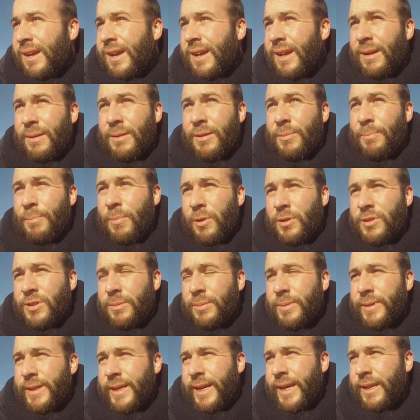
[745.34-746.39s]
and I'm
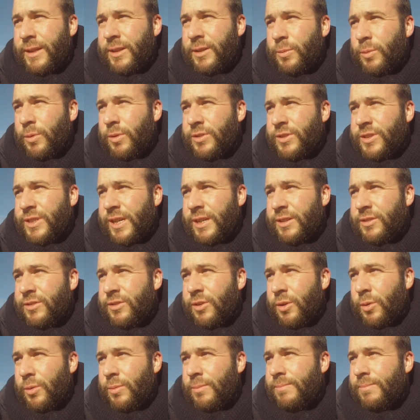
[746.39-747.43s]
possibly going to head towards that snow.